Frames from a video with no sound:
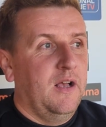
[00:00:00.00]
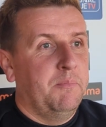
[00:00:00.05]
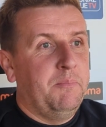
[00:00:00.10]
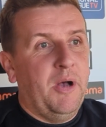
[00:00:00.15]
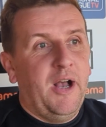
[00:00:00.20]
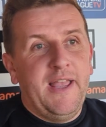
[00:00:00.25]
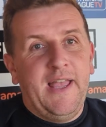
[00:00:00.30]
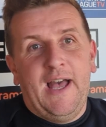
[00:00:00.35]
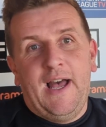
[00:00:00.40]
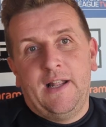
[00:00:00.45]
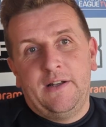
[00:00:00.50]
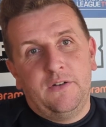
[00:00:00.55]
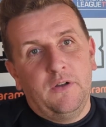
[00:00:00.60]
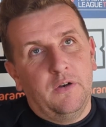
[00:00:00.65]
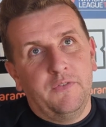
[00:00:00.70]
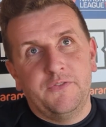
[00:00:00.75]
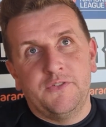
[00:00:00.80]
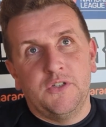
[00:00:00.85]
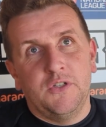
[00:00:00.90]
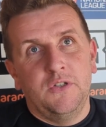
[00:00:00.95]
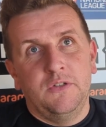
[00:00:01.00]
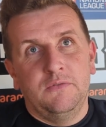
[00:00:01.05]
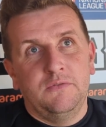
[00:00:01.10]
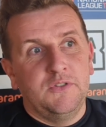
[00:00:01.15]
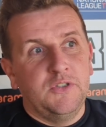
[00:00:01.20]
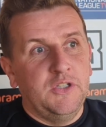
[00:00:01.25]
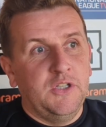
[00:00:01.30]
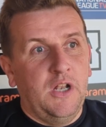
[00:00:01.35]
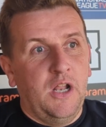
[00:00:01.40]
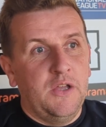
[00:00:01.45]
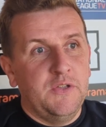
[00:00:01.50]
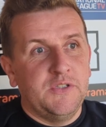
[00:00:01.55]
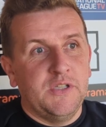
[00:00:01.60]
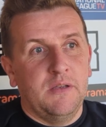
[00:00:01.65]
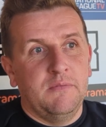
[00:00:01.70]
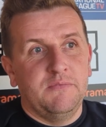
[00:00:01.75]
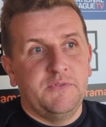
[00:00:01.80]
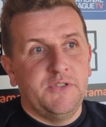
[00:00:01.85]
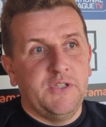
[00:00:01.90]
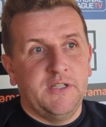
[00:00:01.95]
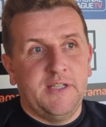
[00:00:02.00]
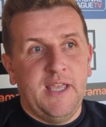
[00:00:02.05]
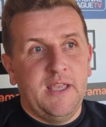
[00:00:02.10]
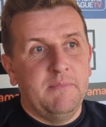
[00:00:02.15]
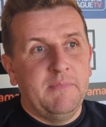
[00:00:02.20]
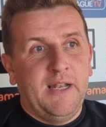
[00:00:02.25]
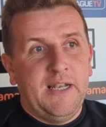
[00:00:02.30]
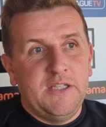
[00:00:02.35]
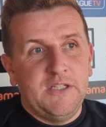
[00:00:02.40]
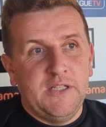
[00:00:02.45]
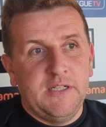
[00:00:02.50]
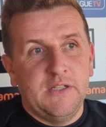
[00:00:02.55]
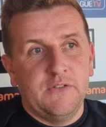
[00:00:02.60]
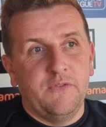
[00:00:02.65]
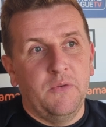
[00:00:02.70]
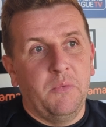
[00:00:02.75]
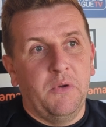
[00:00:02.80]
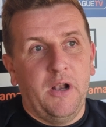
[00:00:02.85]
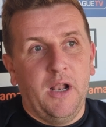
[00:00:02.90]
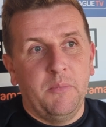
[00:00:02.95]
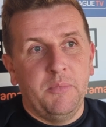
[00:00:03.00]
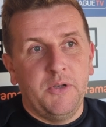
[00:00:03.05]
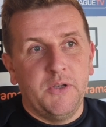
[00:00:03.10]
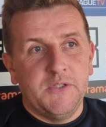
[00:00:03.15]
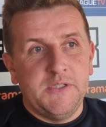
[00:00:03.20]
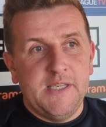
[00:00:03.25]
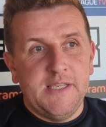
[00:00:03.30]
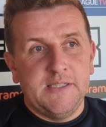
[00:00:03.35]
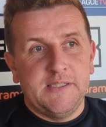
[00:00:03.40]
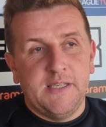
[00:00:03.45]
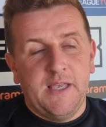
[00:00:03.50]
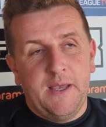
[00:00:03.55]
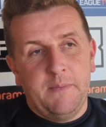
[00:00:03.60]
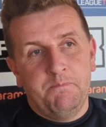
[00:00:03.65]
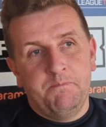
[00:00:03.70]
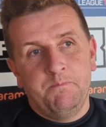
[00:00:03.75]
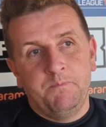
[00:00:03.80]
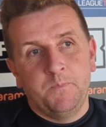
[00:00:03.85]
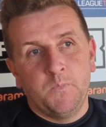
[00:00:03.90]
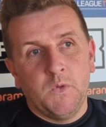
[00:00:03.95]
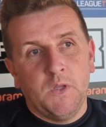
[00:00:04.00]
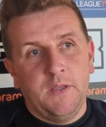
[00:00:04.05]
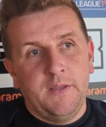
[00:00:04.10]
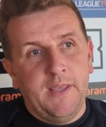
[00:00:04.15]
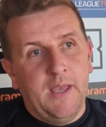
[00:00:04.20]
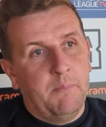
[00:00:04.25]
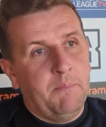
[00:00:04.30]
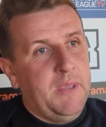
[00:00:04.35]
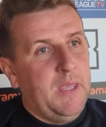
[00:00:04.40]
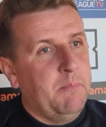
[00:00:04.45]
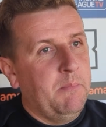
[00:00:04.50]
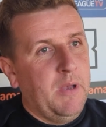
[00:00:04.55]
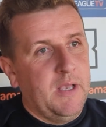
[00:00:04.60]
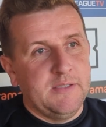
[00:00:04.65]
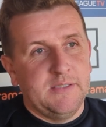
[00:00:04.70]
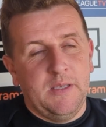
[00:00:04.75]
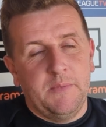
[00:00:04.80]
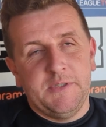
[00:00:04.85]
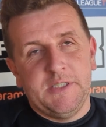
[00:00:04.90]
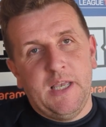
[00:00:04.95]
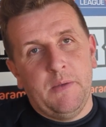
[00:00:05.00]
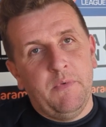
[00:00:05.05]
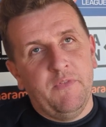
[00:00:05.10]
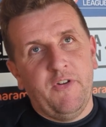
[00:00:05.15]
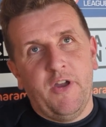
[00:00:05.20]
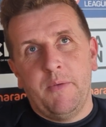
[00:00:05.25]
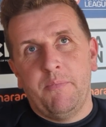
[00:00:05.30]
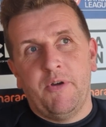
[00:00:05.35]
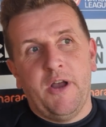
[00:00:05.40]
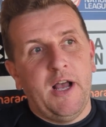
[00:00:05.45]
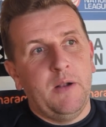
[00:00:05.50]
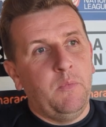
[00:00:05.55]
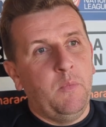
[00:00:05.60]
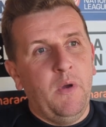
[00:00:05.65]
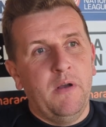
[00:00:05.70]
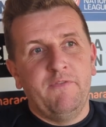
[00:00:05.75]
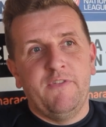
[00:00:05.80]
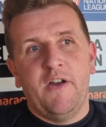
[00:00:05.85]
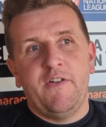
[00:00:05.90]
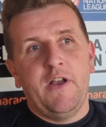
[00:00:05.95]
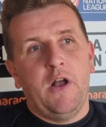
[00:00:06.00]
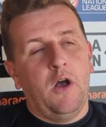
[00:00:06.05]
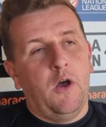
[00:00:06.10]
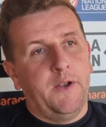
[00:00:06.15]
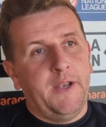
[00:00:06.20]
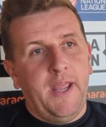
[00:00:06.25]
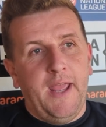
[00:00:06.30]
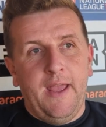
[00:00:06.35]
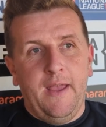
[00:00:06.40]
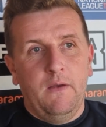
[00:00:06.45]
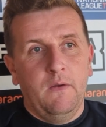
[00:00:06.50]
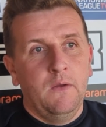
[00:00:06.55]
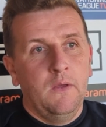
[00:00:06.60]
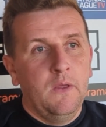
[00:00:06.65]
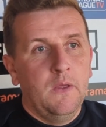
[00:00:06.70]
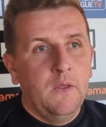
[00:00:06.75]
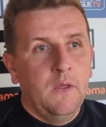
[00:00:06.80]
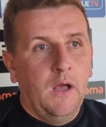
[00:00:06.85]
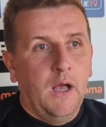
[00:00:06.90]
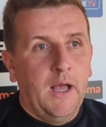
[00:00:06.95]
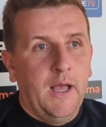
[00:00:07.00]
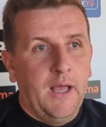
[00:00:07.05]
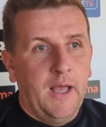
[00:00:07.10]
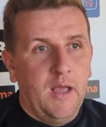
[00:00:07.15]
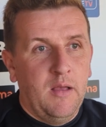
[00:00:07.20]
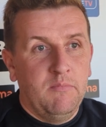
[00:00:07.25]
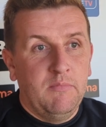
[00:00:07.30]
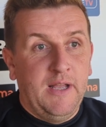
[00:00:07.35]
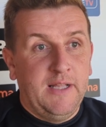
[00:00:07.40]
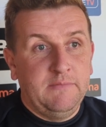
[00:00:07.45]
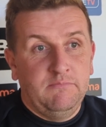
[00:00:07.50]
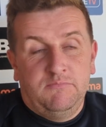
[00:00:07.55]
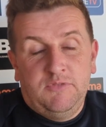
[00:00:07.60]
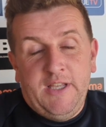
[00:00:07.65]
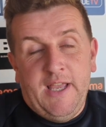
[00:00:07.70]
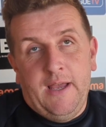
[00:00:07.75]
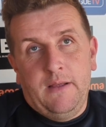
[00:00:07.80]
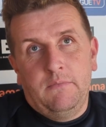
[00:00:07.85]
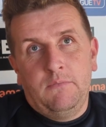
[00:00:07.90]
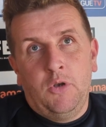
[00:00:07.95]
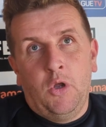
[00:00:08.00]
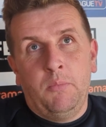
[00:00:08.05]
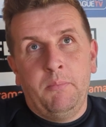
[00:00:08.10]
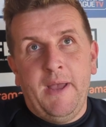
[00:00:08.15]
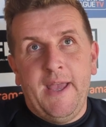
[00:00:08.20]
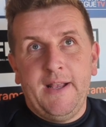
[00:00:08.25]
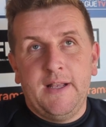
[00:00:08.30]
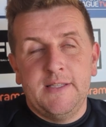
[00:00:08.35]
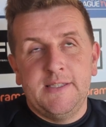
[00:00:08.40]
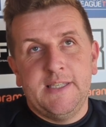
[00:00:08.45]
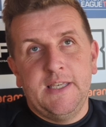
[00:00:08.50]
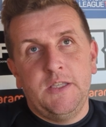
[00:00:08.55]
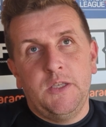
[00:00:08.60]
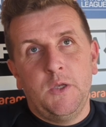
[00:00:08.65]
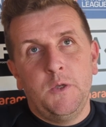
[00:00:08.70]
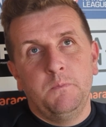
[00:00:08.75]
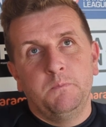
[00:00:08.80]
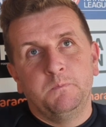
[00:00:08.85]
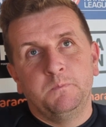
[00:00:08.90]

bite your hand off to keep managing this football club, because it's me and Muzz, like I said, we're very proud, we work very hard at it, and long may it continue.